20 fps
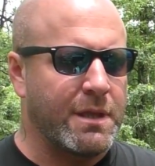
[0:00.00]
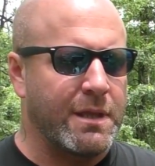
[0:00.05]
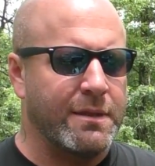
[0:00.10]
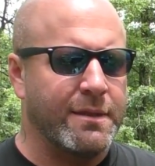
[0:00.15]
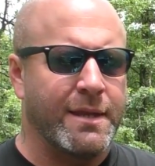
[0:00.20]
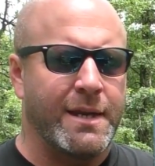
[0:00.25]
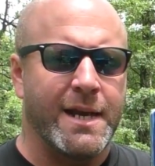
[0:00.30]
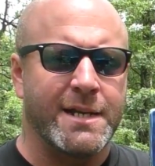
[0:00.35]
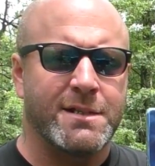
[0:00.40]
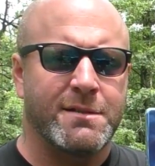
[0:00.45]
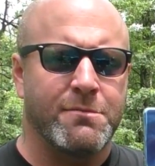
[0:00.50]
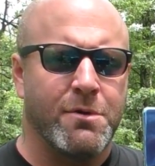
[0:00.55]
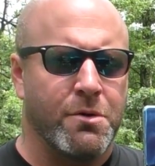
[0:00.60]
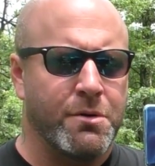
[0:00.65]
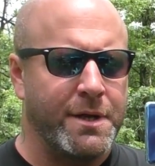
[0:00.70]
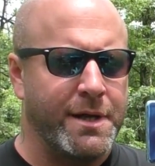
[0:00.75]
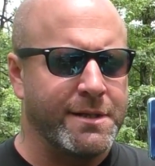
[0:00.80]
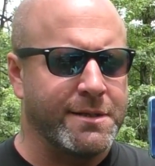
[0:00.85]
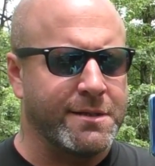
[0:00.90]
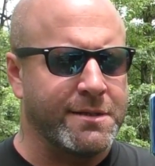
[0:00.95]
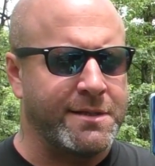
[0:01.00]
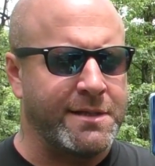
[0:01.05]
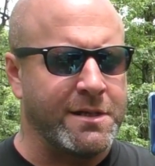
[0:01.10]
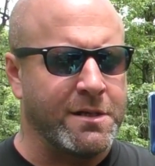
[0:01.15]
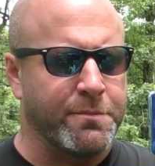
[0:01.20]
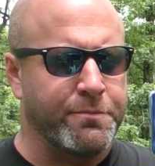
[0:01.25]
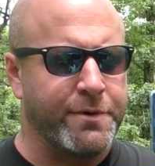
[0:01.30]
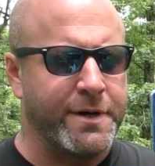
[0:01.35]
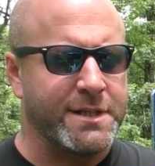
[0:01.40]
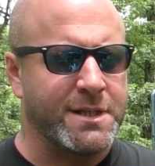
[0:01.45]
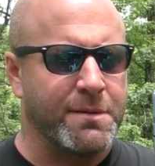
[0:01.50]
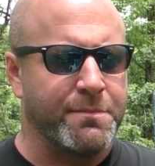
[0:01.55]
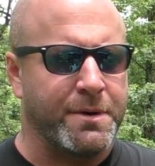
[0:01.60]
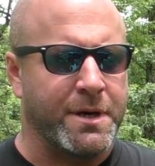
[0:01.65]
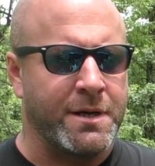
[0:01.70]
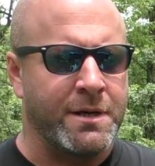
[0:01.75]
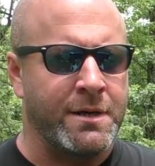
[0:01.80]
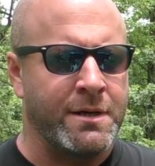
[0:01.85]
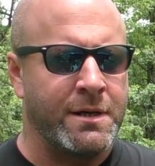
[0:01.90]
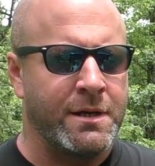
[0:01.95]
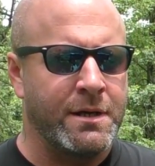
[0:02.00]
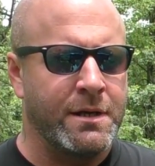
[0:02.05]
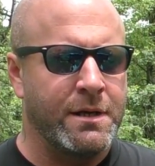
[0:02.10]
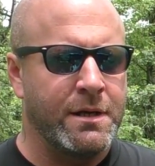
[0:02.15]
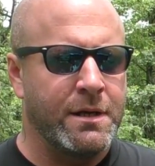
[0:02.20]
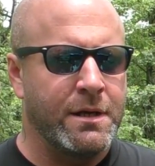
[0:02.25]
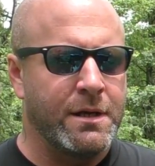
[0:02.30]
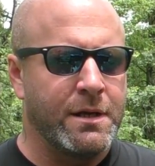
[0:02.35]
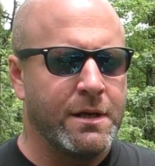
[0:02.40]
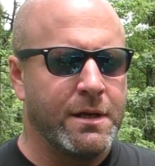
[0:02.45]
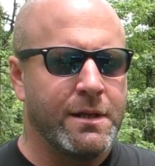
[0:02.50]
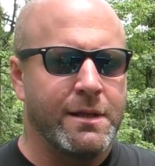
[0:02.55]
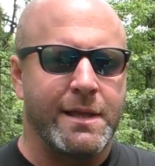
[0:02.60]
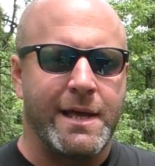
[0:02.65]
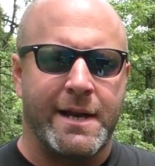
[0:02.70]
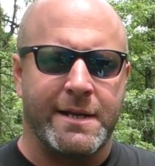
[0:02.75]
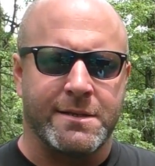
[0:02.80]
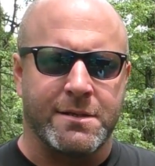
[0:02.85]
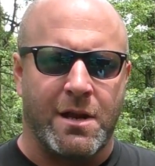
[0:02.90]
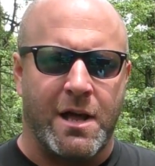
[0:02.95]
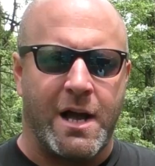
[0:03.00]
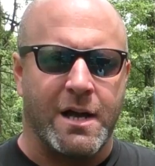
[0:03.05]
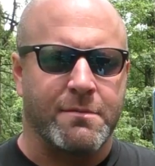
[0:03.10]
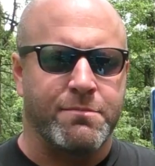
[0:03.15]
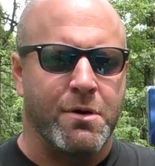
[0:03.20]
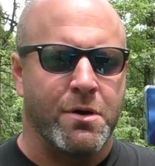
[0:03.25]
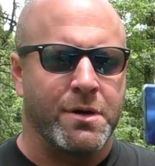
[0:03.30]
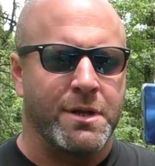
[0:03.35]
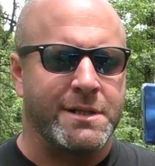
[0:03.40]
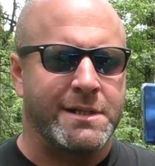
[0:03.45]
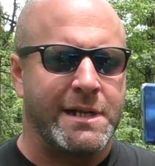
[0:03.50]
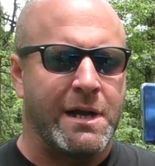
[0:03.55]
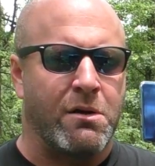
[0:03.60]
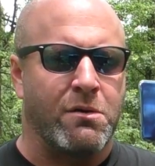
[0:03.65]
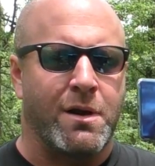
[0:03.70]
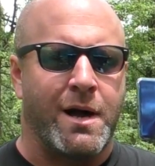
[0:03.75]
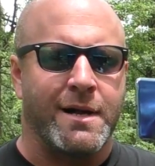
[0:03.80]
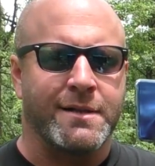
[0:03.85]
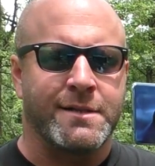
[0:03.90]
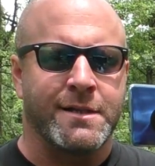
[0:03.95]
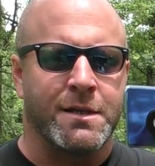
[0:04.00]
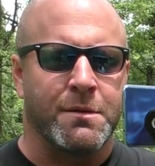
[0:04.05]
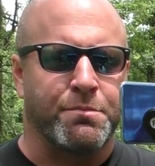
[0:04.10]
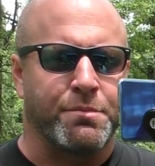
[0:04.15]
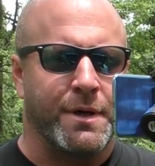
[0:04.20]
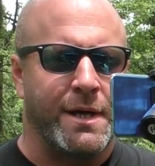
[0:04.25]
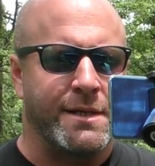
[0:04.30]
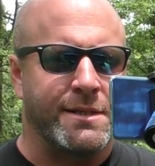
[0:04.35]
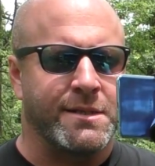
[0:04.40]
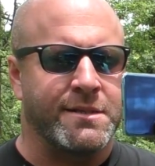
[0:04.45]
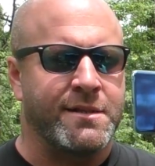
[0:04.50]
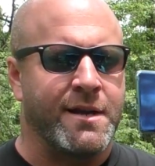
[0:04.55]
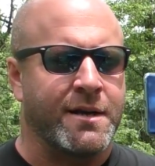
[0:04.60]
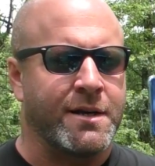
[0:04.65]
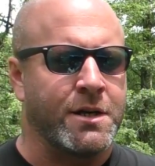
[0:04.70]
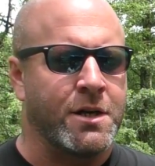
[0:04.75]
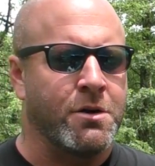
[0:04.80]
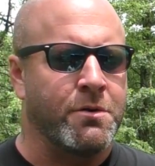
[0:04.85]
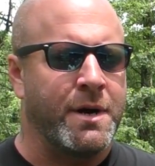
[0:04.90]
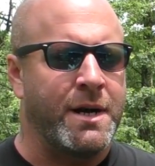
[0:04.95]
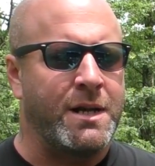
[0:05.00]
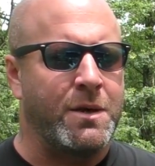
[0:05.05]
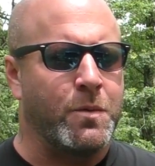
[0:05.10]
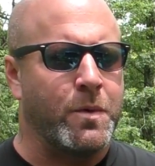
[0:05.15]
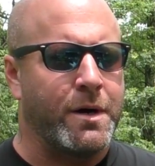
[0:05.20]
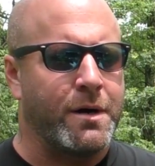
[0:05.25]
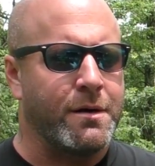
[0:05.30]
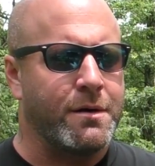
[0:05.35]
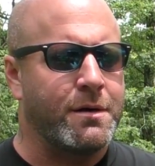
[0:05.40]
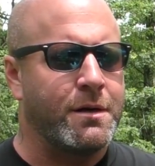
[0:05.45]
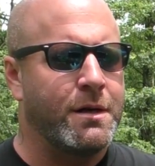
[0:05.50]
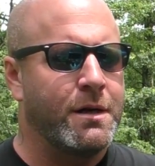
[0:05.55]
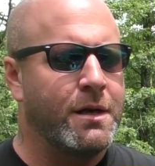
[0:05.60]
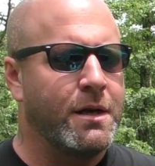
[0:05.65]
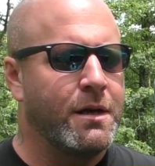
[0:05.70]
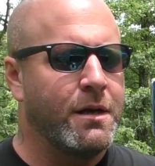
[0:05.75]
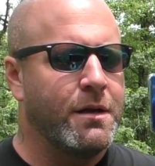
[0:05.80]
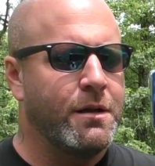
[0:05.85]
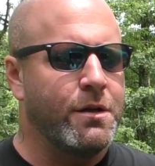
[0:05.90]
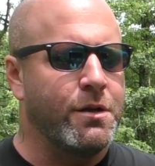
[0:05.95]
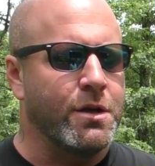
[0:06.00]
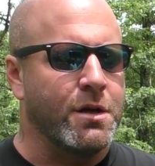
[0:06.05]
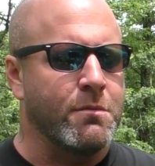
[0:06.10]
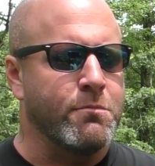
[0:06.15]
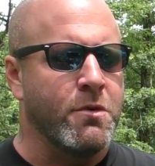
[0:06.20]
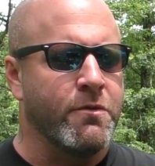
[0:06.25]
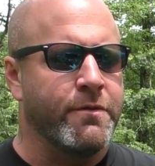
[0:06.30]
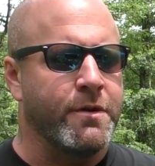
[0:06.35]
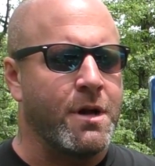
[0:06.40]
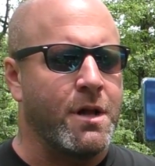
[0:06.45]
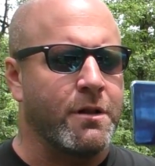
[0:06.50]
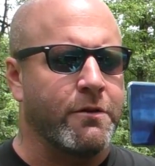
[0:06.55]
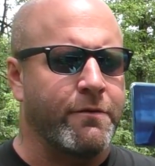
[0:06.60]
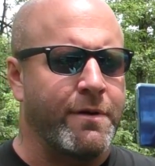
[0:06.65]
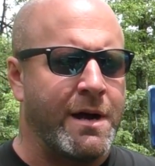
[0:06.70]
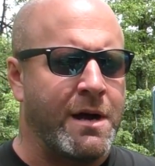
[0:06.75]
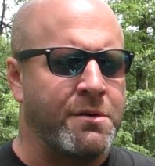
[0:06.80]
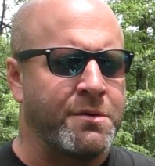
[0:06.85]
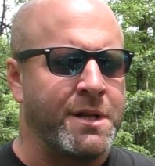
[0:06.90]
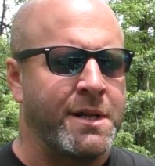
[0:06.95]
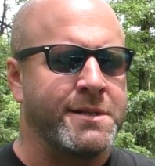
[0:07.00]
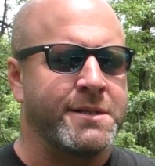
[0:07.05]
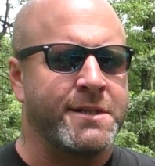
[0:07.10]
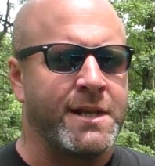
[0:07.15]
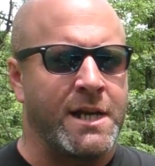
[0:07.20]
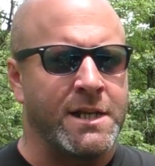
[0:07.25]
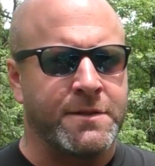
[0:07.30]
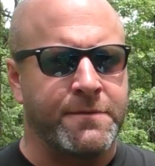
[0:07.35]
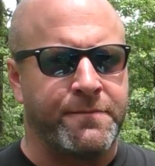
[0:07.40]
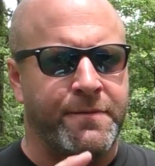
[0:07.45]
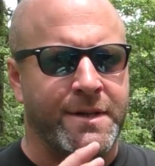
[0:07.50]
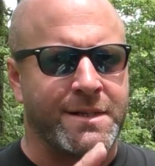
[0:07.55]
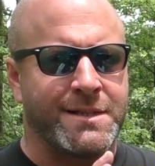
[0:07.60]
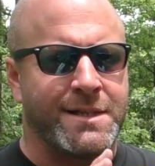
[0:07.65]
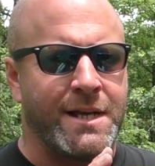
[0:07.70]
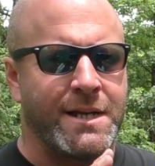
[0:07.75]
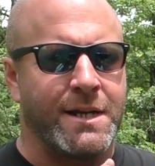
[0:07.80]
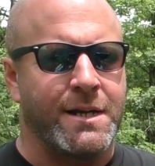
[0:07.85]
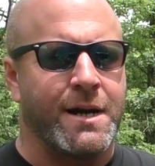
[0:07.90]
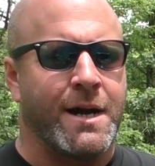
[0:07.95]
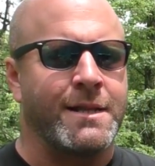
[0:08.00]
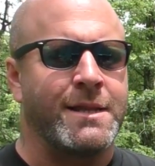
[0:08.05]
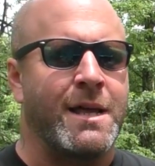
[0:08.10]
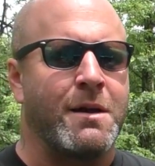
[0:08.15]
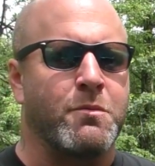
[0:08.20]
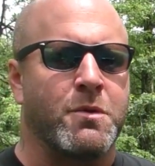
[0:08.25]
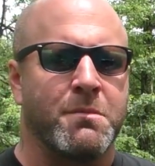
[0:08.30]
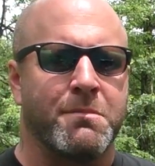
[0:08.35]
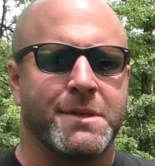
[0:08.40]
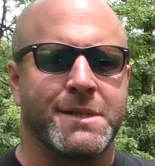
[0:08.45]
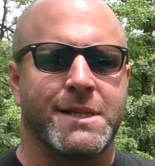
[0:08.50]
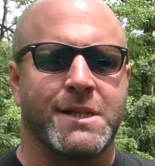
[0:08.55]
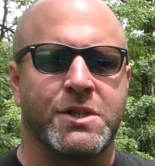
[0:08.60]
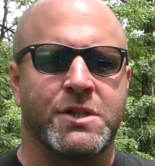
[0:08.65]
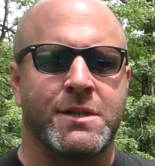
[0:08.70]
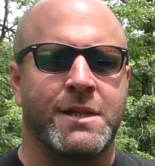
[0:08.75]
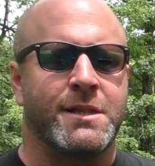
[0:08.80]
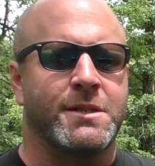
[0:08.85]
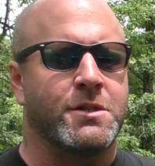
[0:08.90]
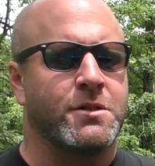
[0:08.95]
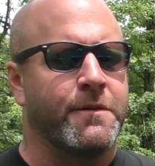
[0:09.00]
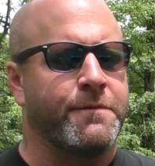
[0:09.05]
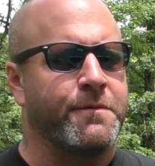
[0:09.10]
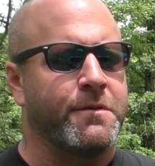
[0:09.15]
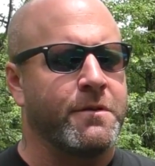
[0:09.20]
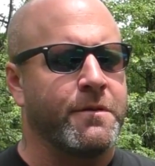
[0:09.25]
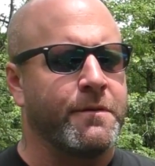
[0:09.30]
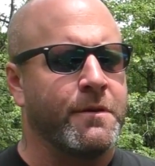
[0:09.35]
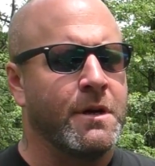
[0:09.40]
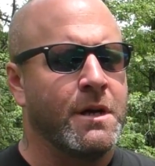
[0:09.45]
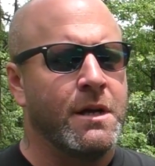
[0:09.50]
The next mode is the single press the button. That is lock mode. It's now locked into place. It's not going to go anywhere. You can move it all around and it stays fixated on that one position. That's good for